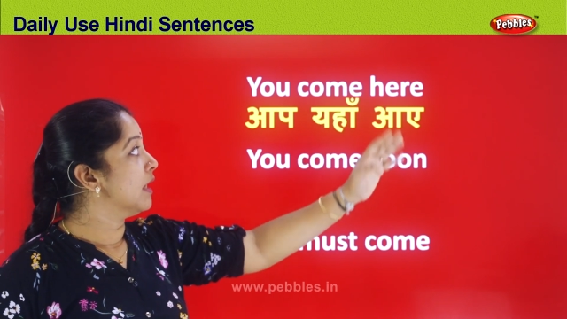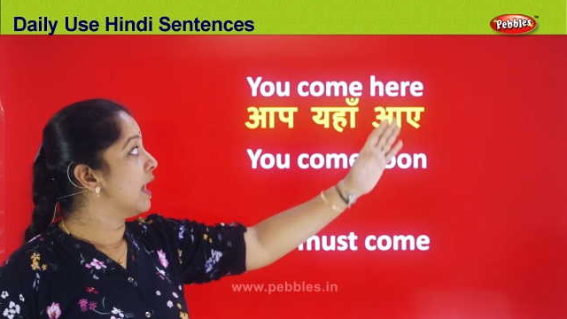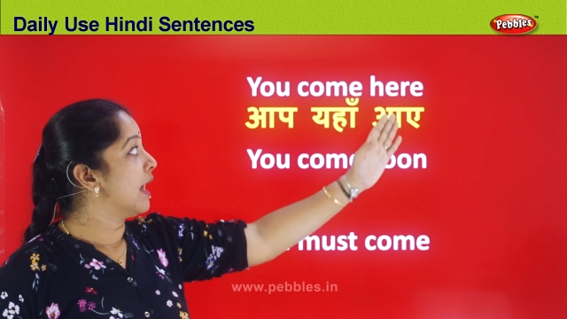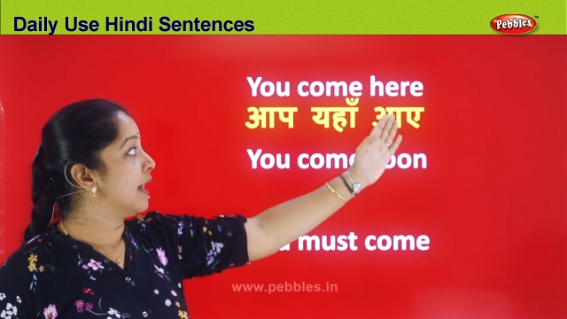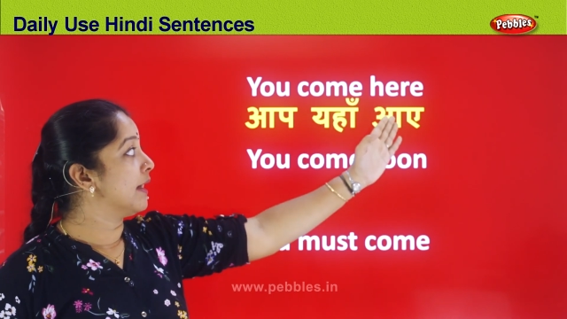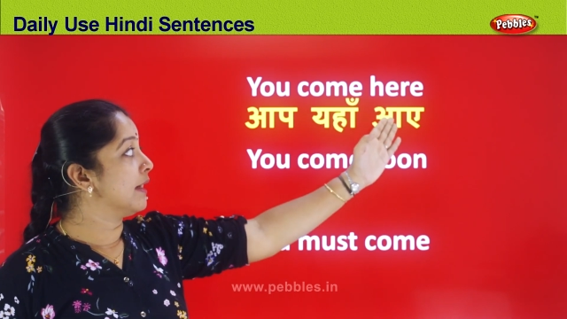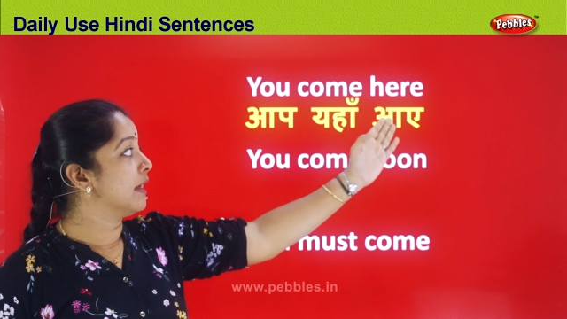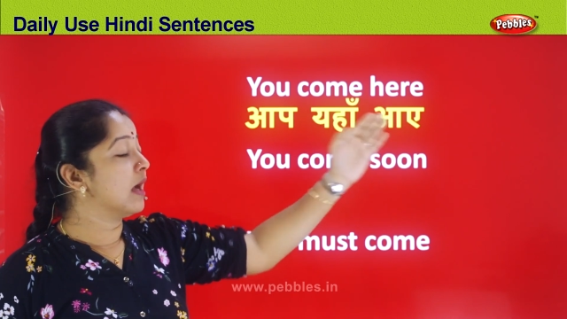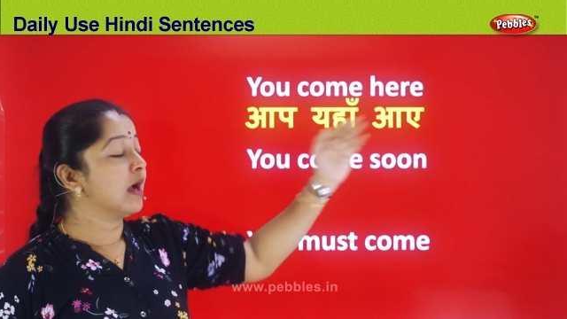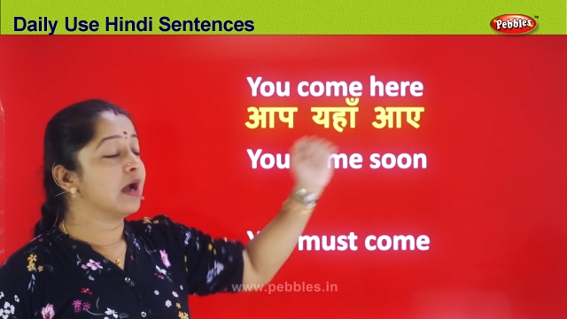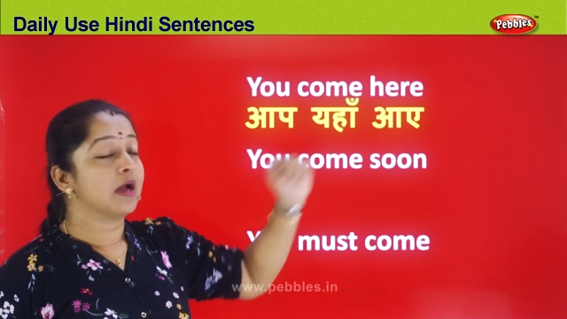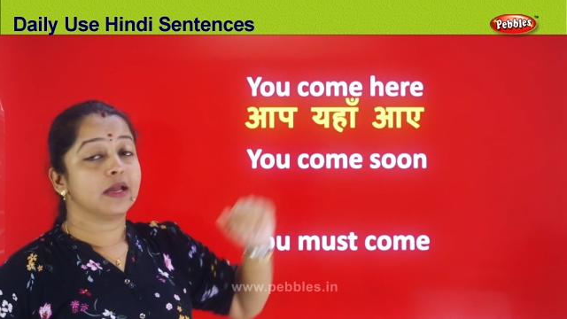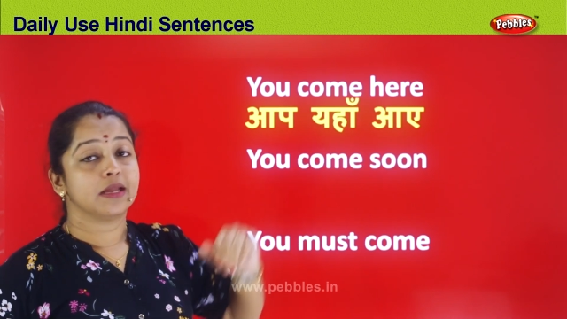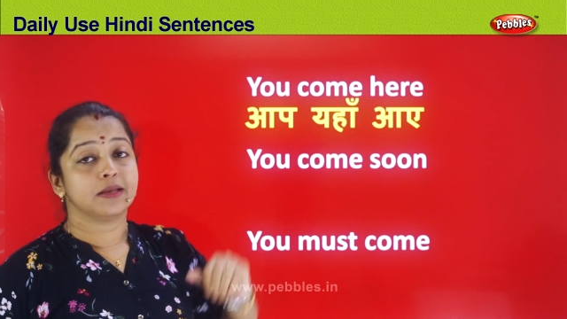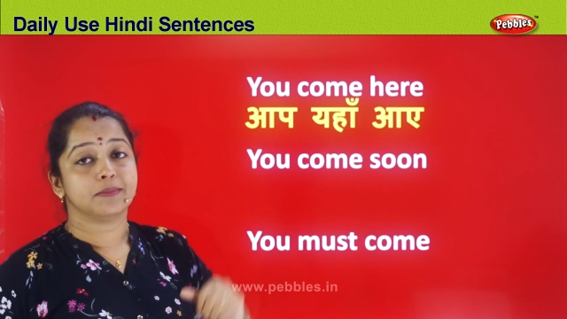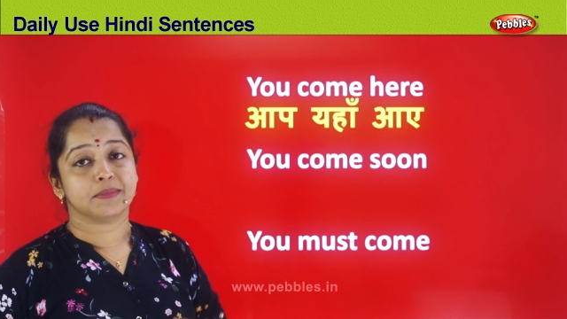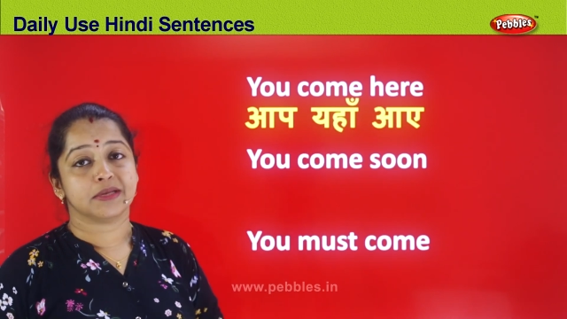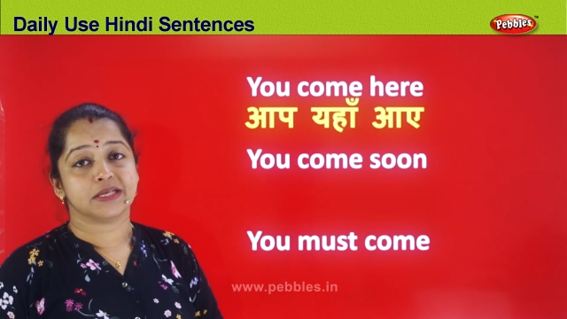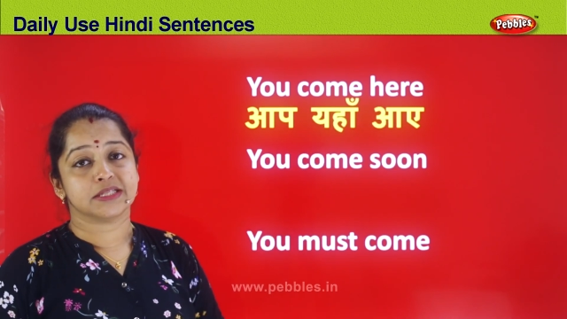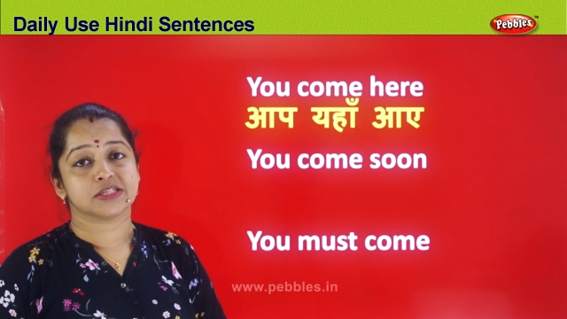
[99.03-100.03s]
and
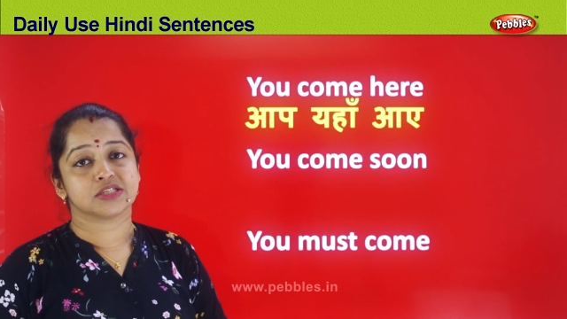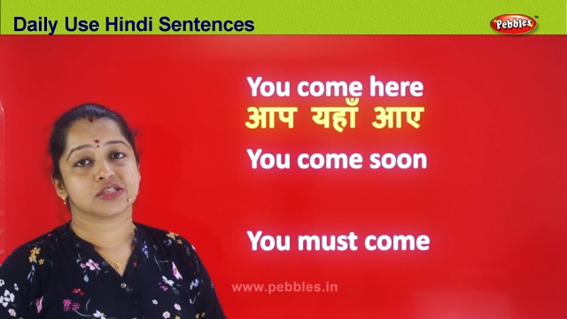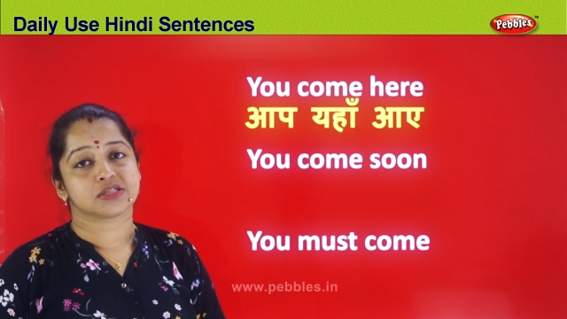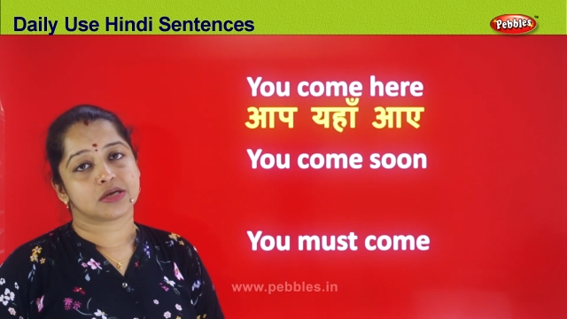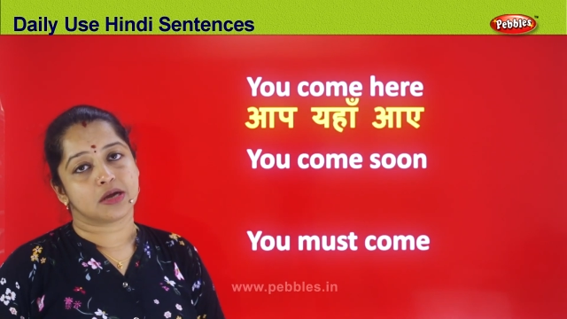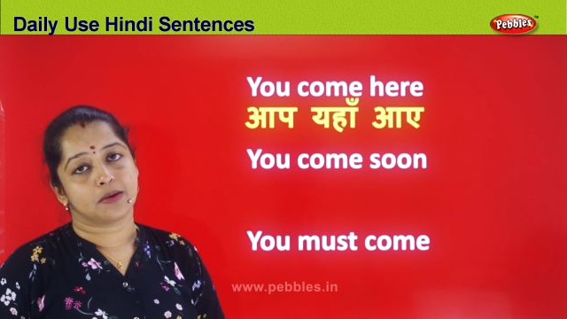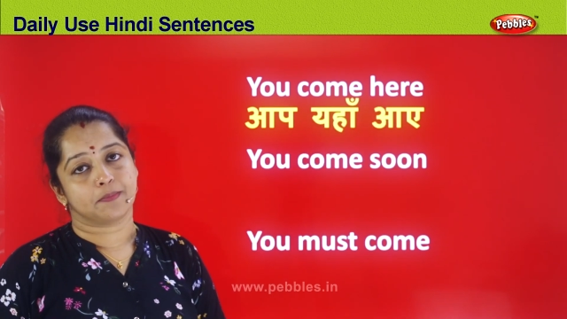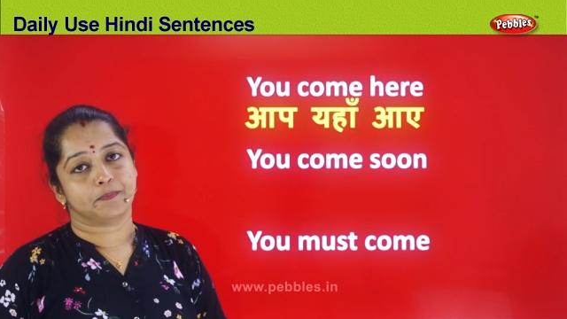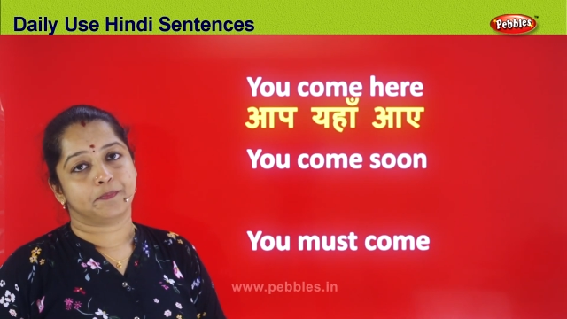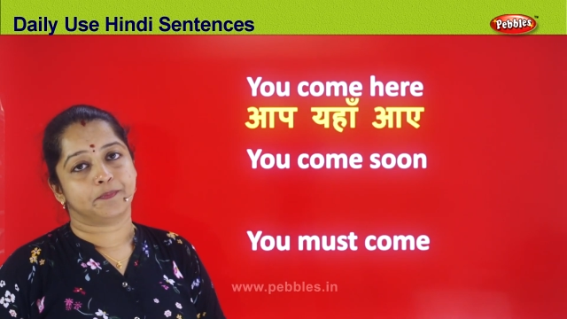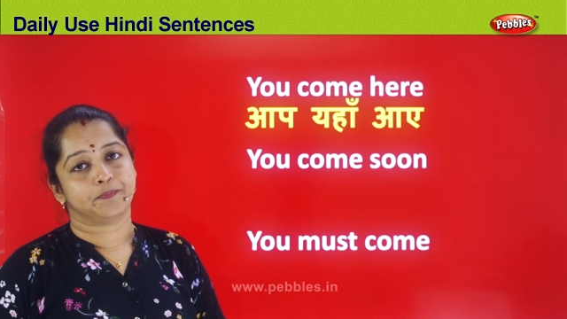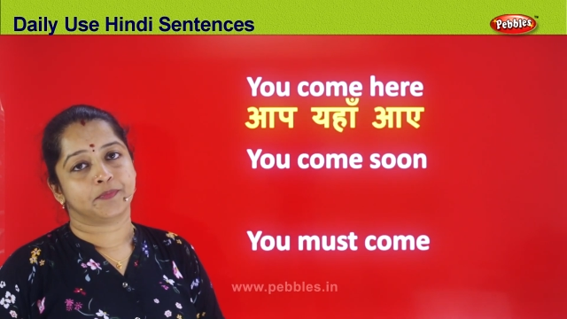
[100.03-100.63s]
I means come.